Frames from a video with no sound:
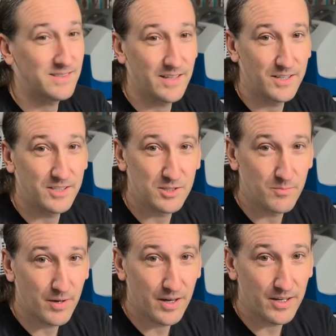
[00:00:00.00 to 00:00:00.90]
paint an
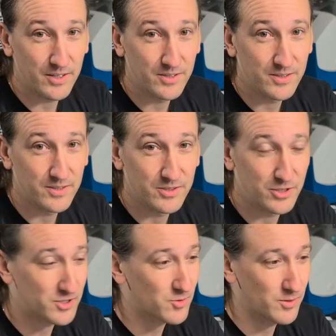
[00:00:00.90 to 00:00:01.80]
engine bay
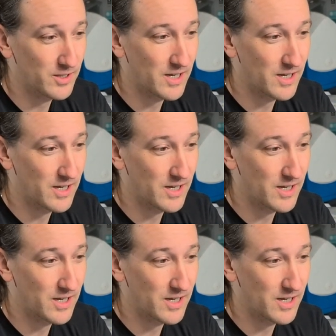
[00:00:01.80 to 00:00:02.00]
just